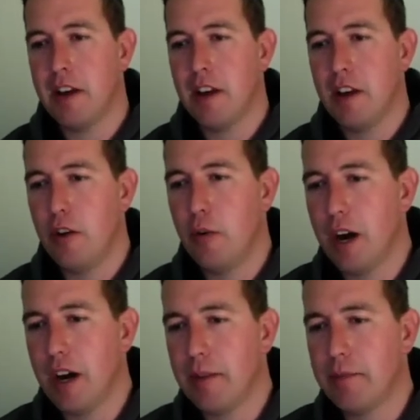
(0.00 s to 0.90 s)
You're
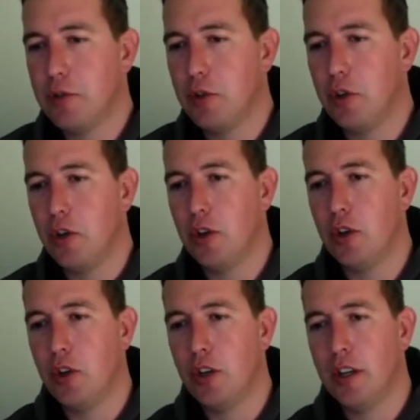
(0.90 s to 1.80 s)
welcome
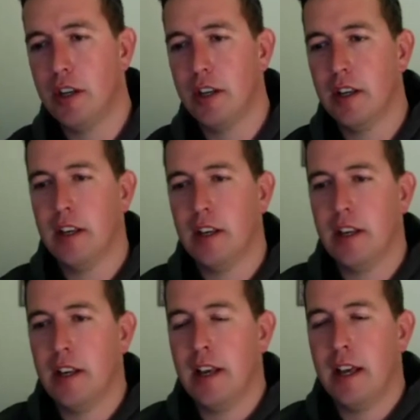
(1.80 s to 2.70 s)
to
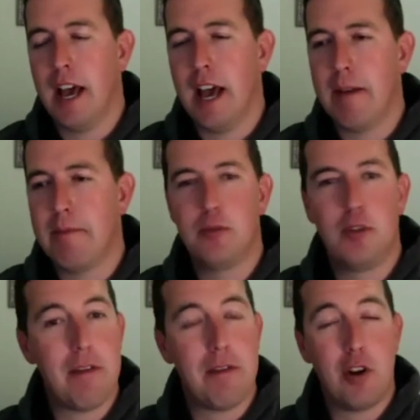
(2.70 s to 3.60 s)
have
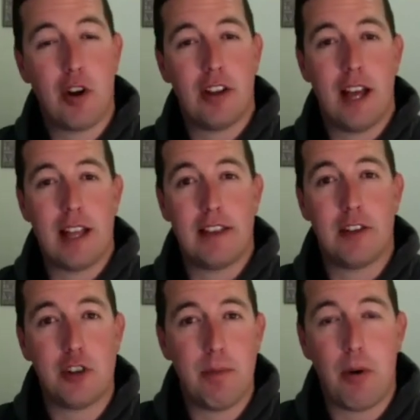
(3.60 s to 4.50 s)
a look at the
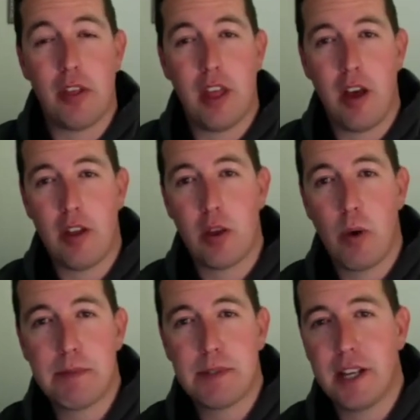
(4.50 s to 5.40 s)
trip on the
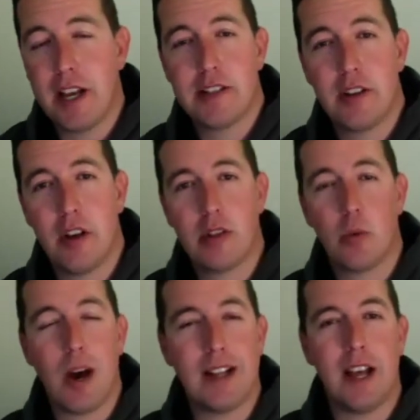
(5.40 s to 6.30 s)
website. So it's
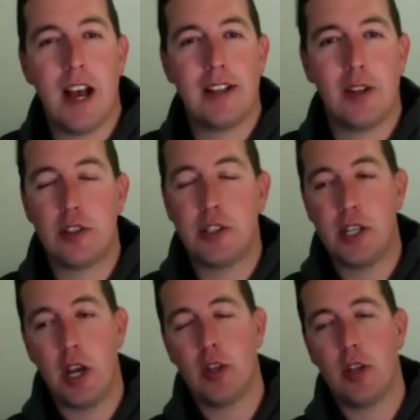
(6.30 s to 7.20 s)

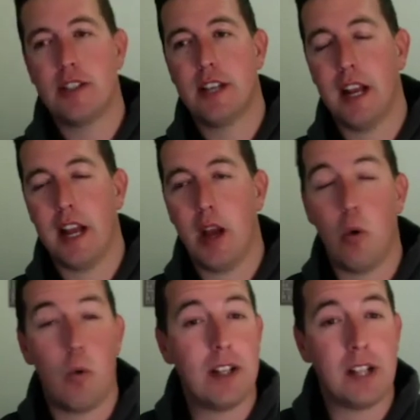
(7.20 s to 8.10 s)
wildeye.co.za or
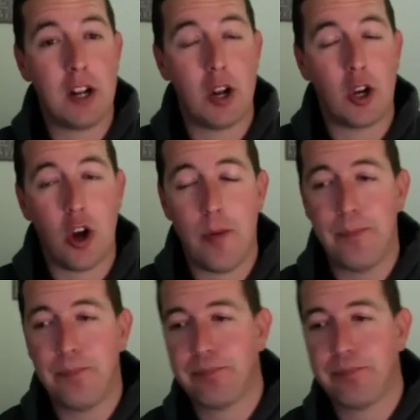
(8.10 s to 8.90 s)
wildeye.com.